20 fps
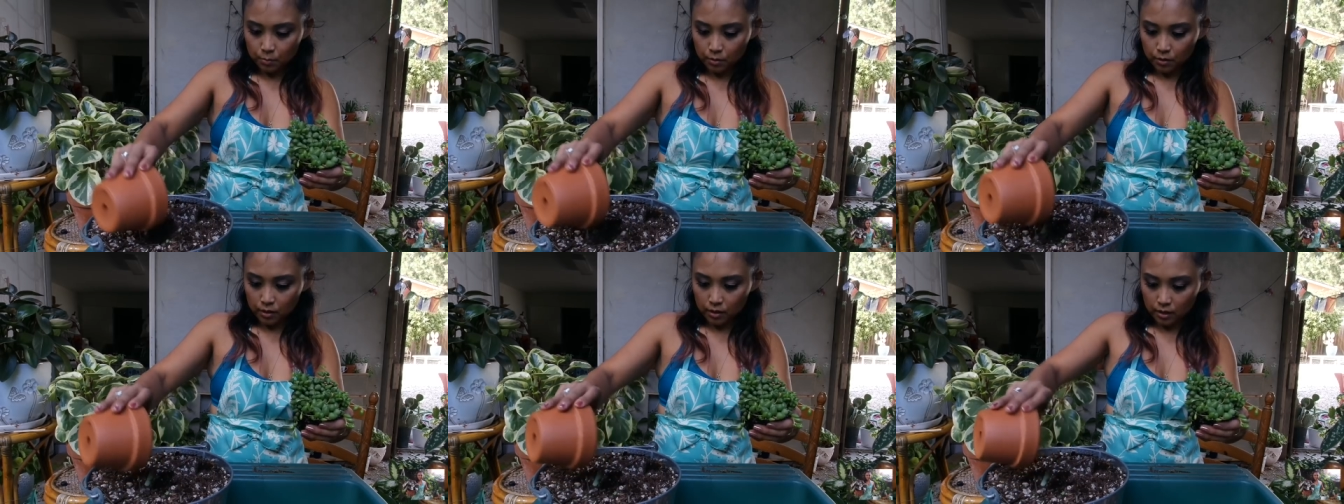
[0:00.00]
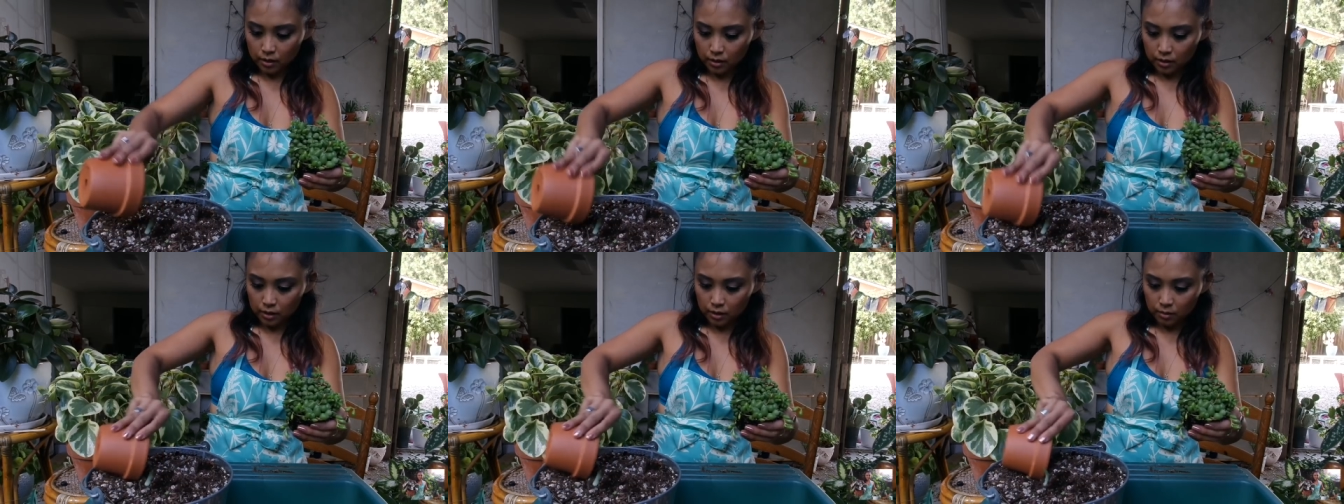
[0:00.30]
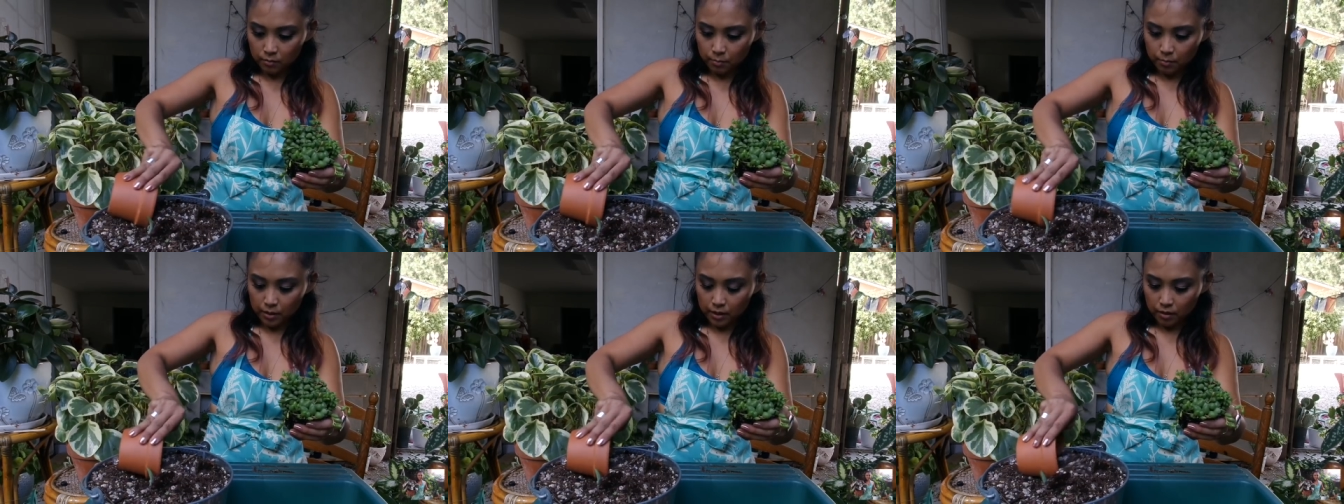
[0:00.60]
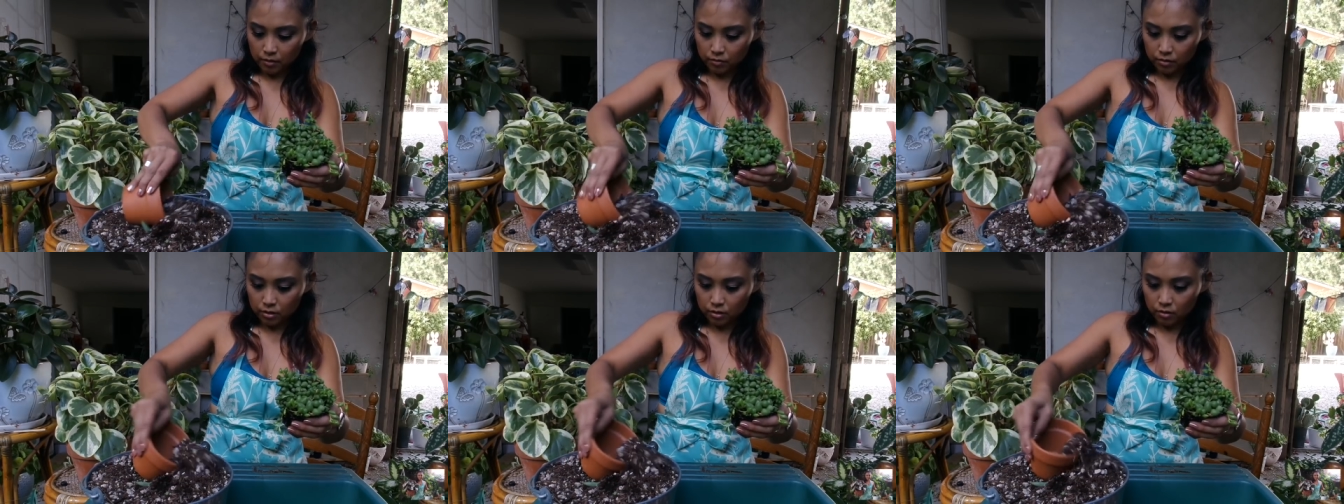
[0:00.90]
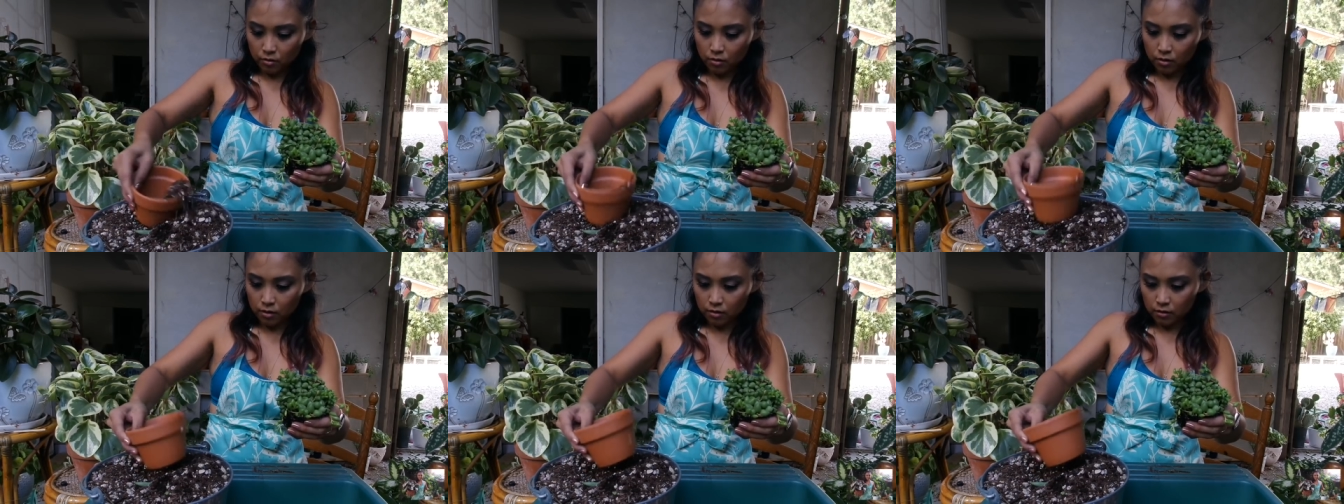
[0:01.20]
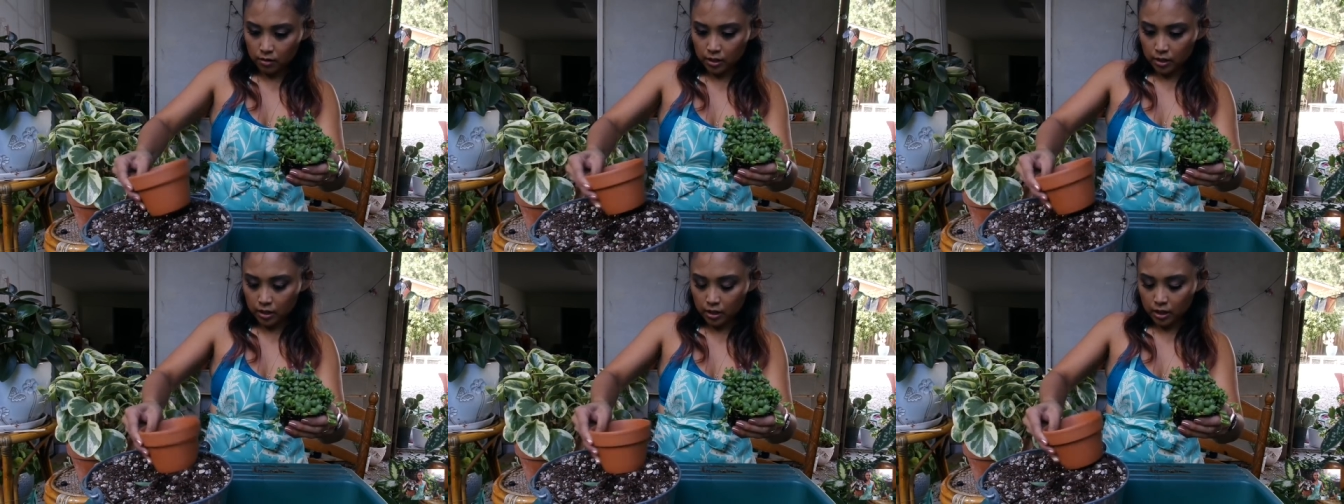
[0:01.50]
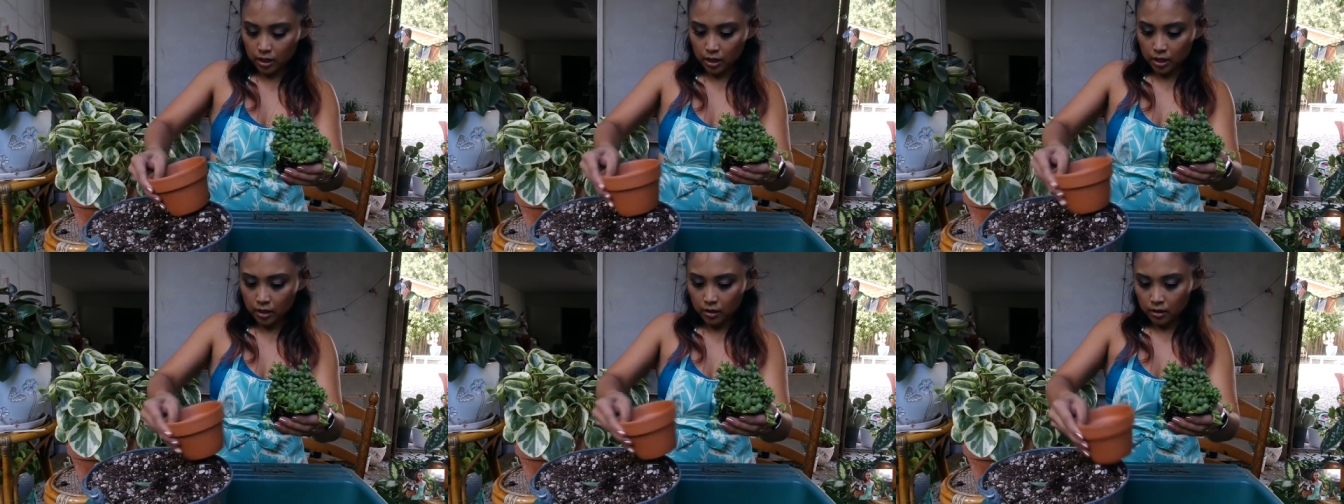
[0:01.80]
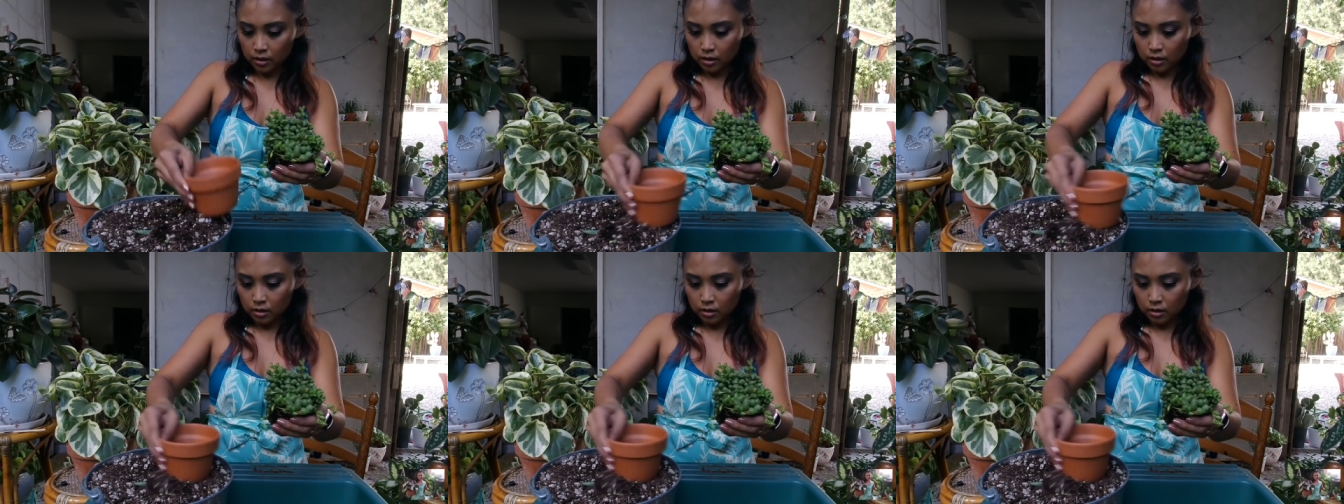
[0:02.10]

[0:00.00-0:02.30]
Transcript: put a little bit of soil here,